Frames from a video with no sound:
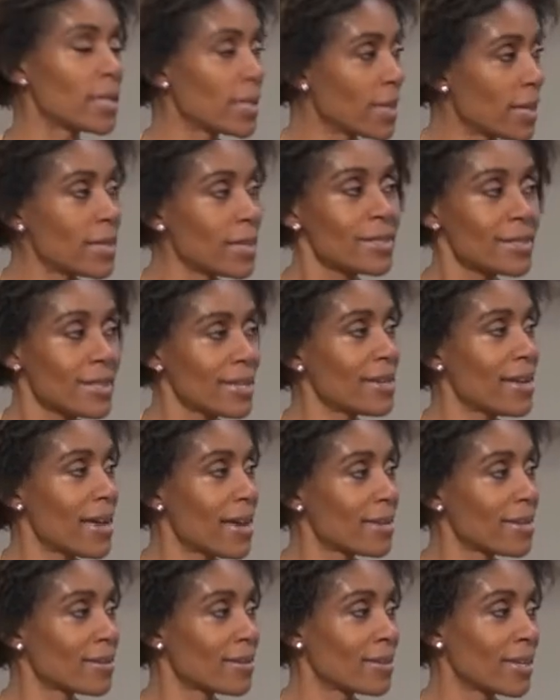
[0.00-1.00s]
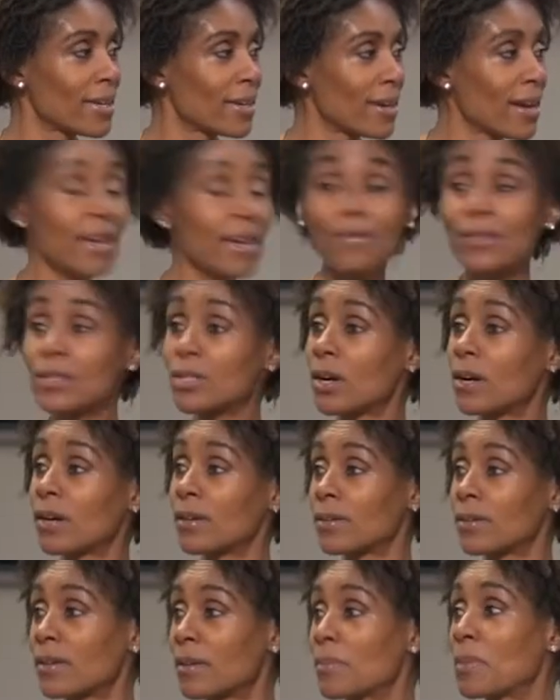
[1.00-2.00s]
You know? Kids can handle it. I have mm-hmm. a
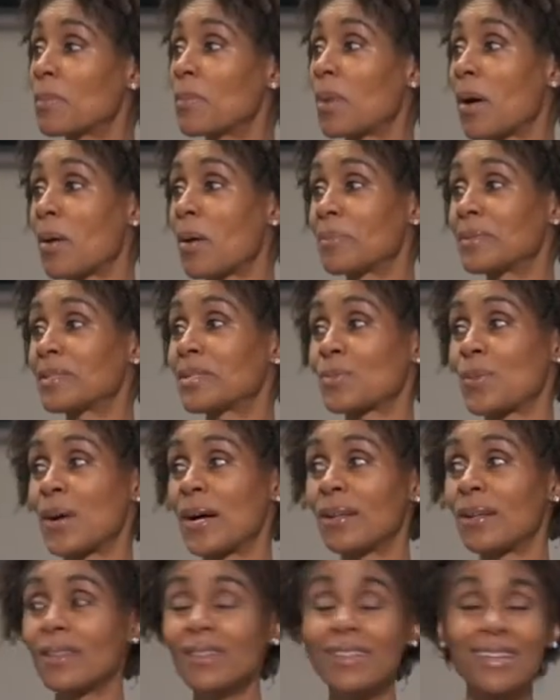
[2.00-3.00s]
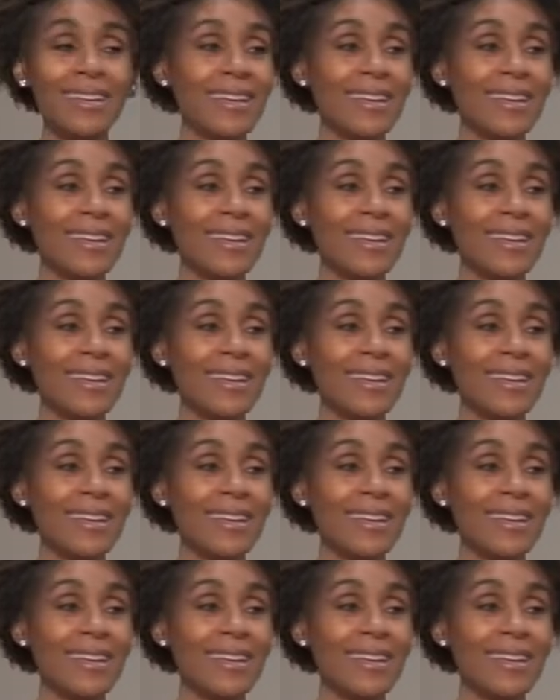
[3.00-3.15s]
daughter, I'm a mom as well.